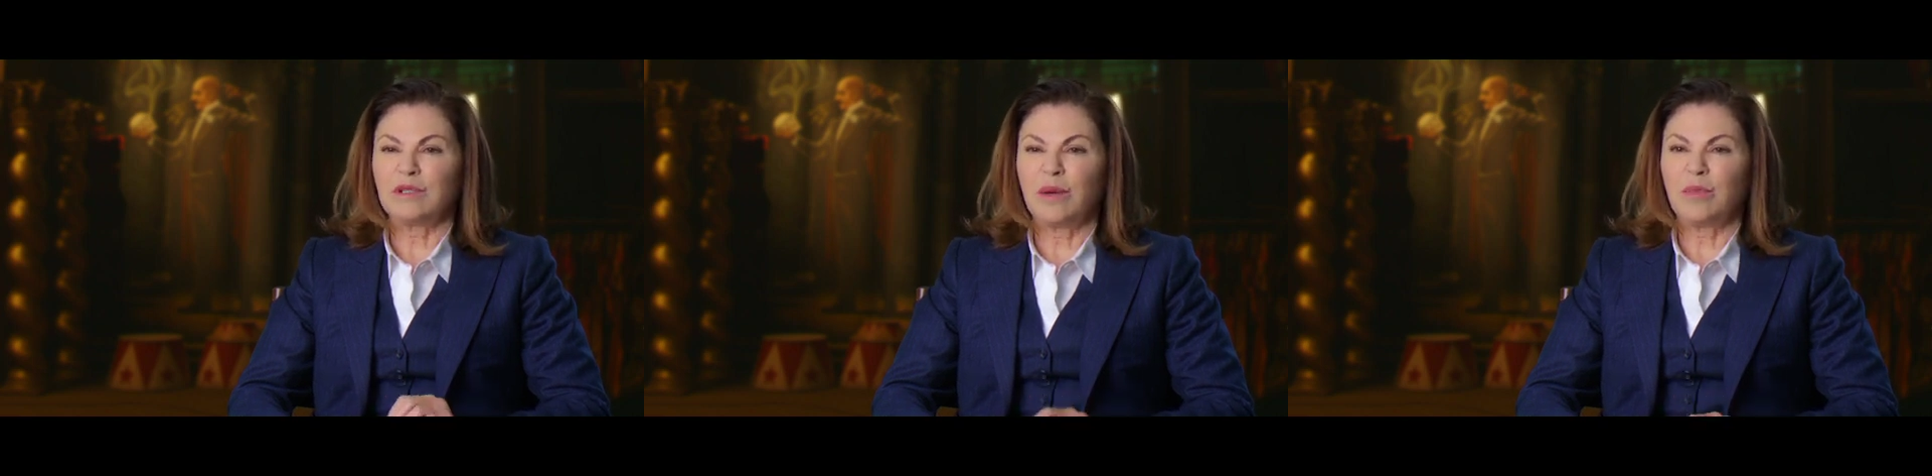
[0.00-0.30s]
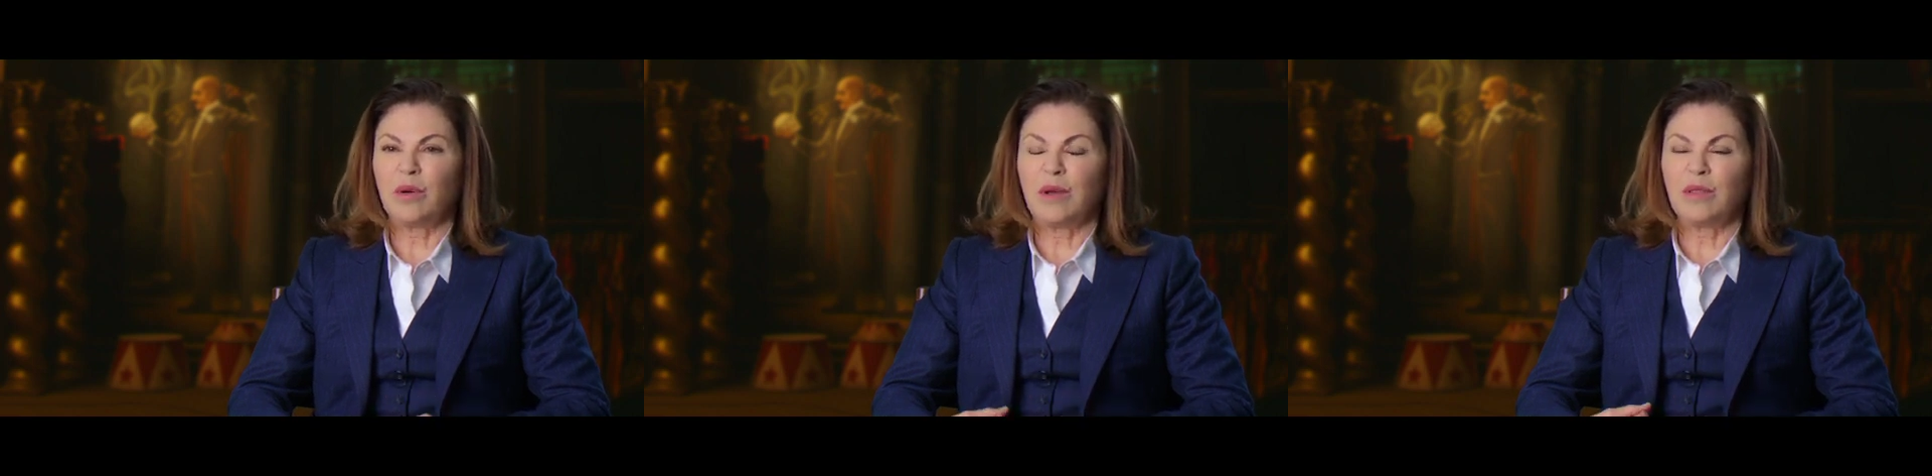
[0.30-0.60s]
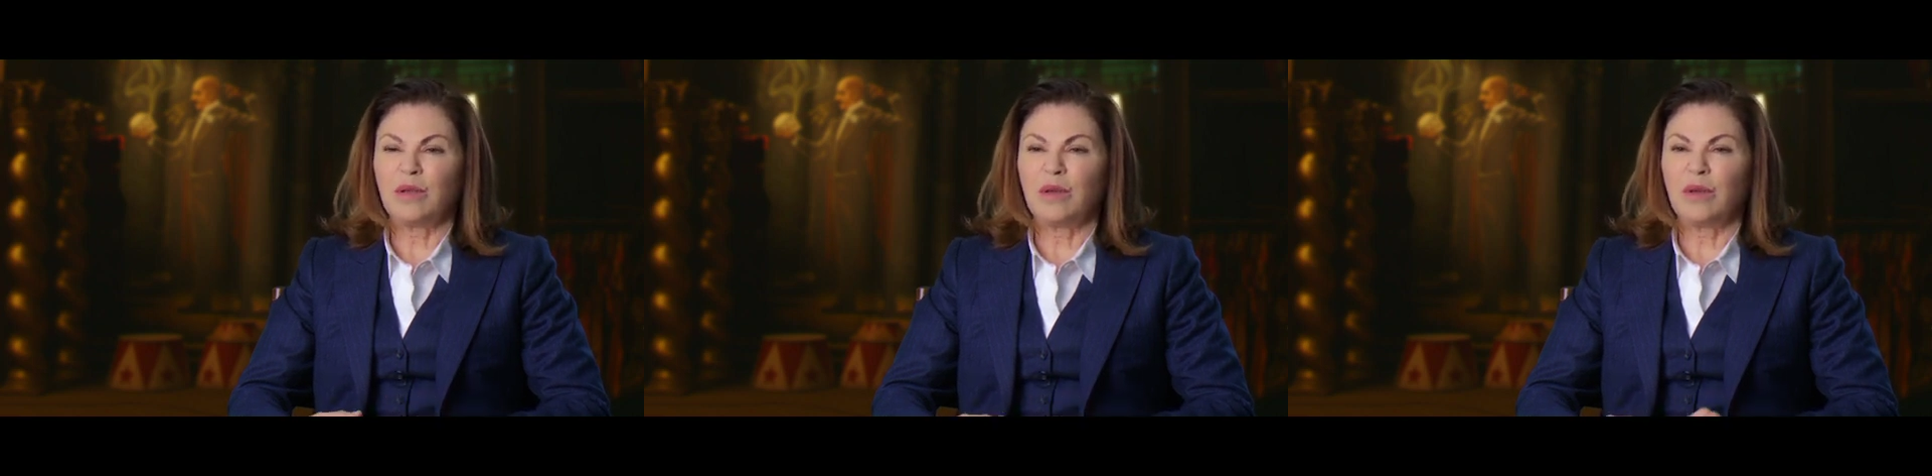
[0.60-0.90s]
Dumbo
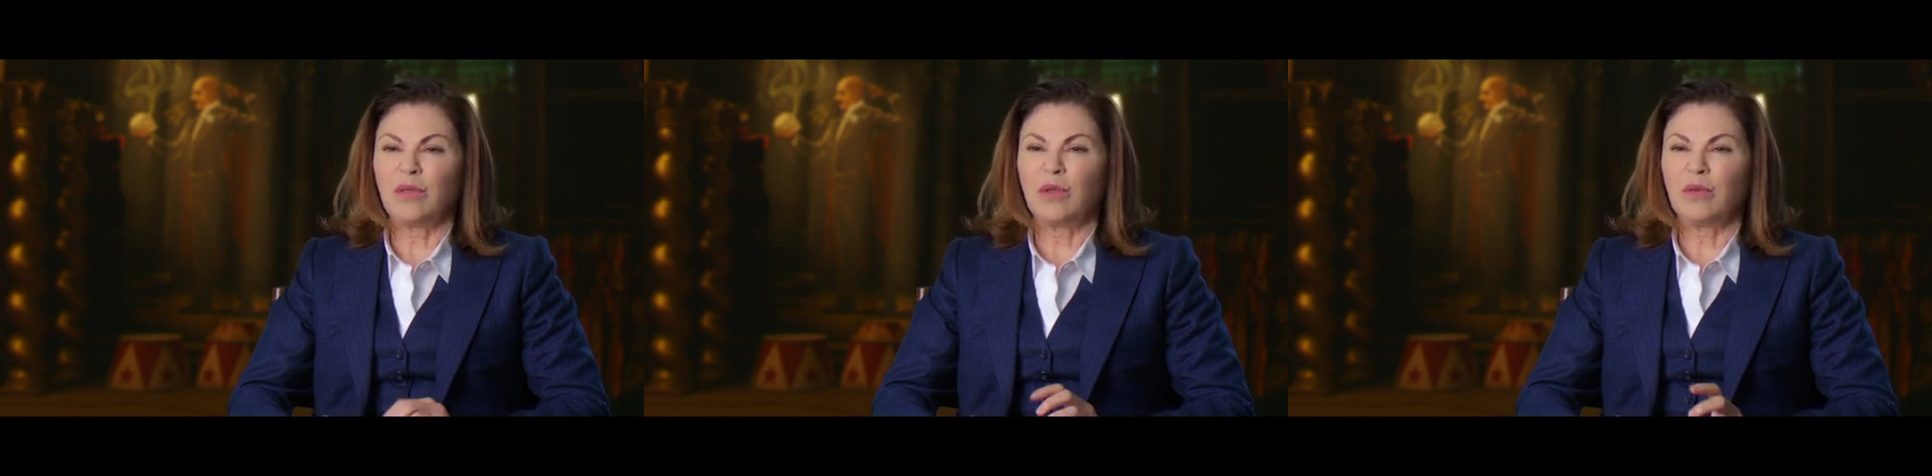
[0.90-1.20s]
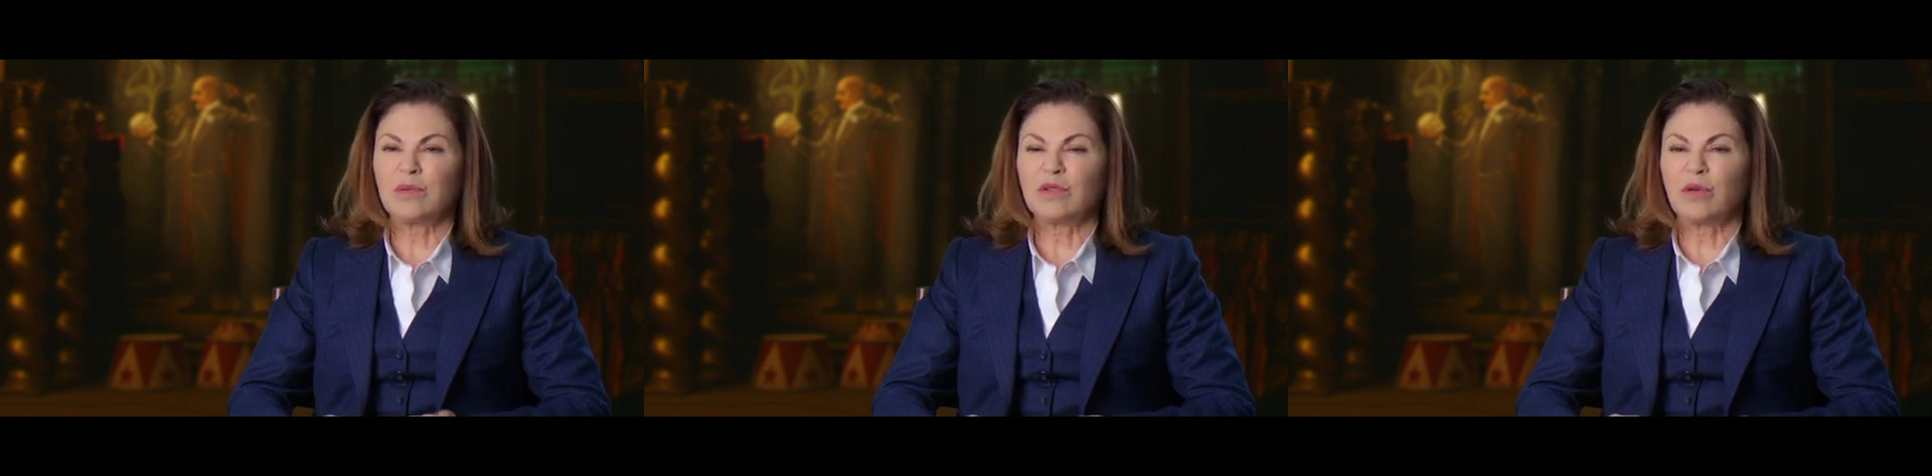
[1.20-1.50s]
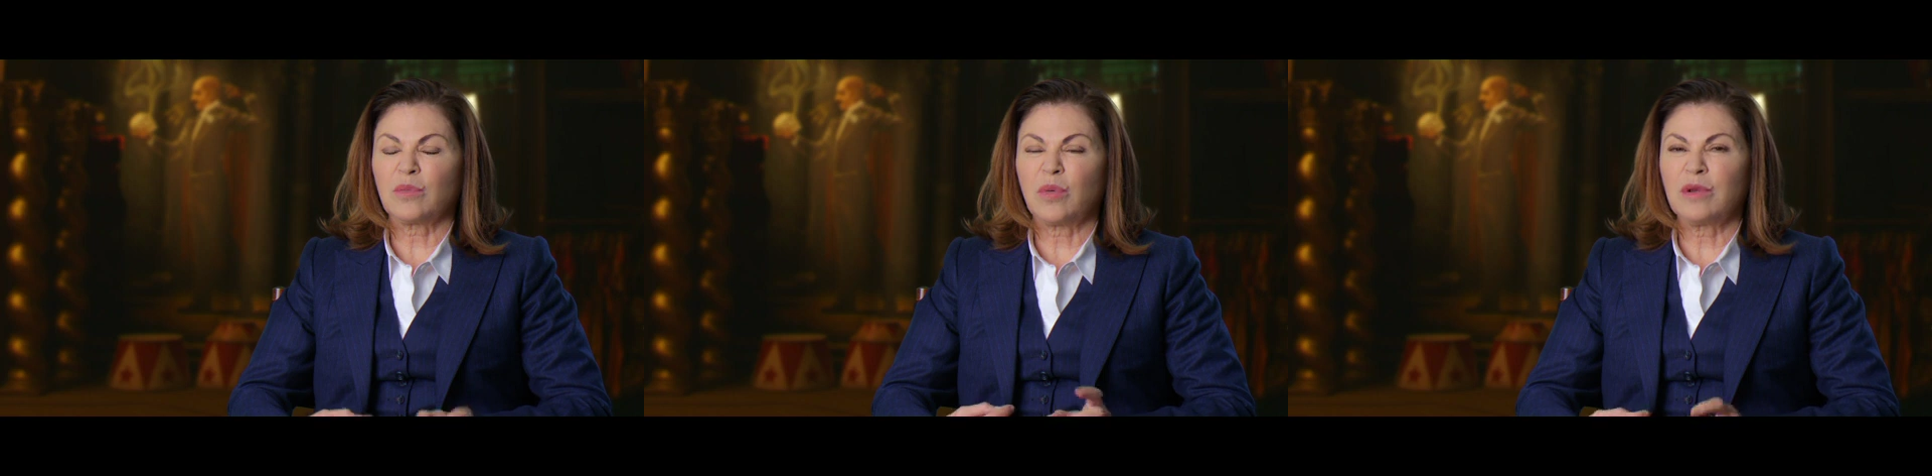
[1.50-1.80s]
and the
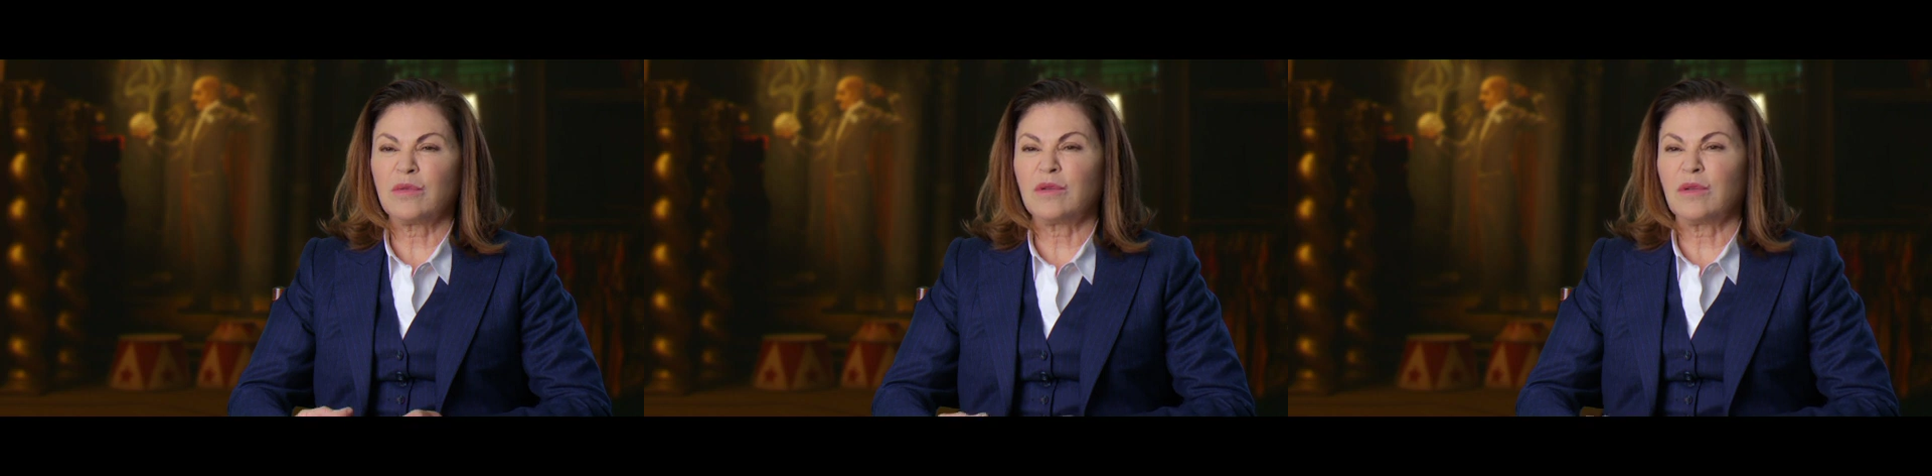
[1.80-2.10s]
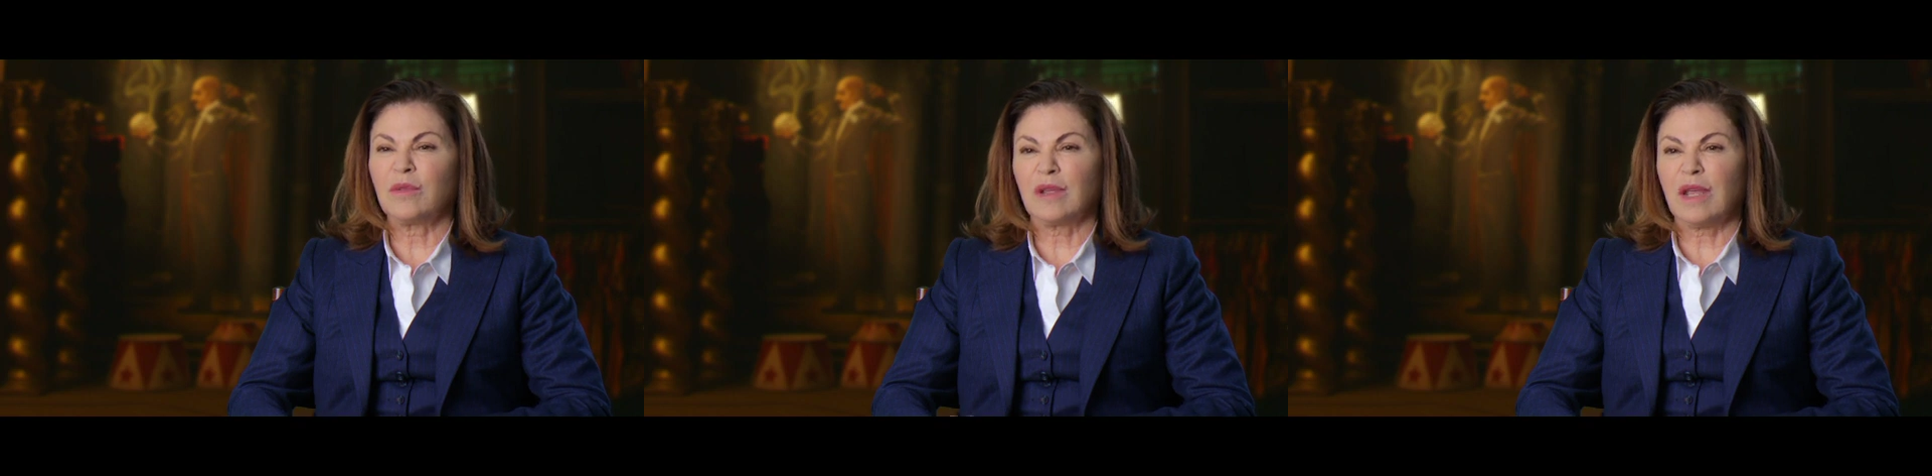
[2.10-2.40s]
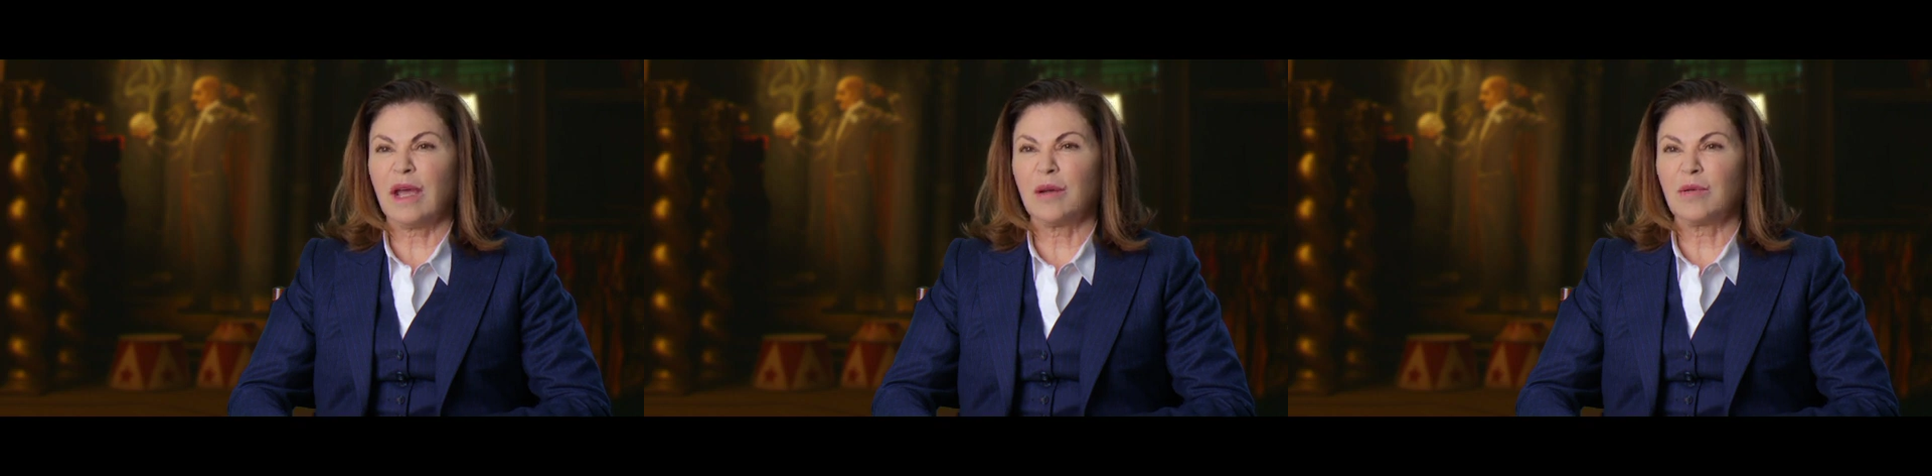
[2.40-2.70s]
sort of point of view of the
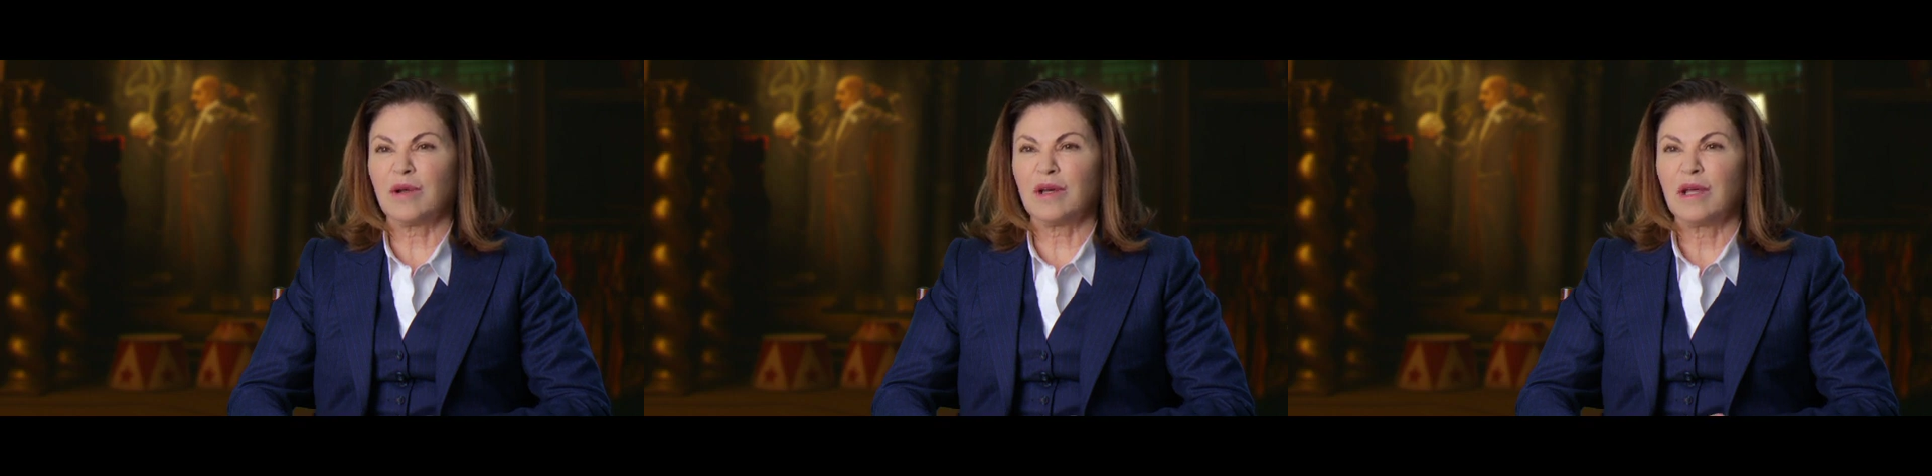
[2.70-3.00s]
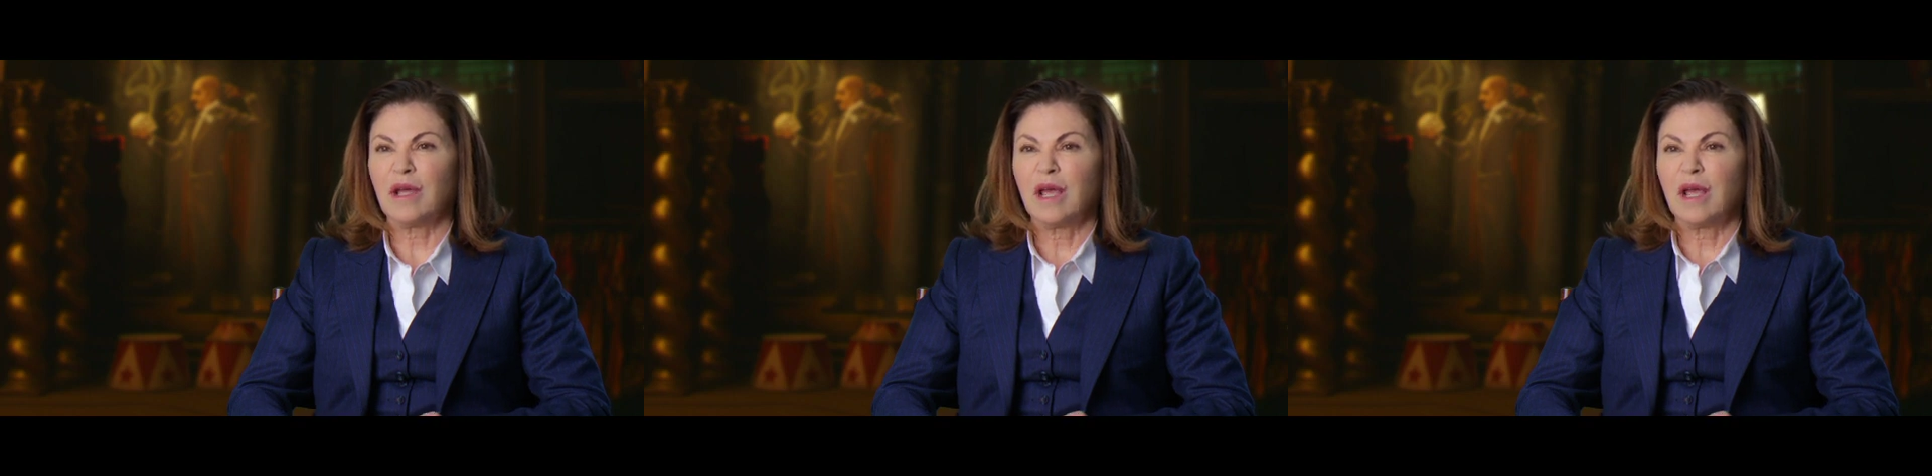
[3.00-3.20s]
camera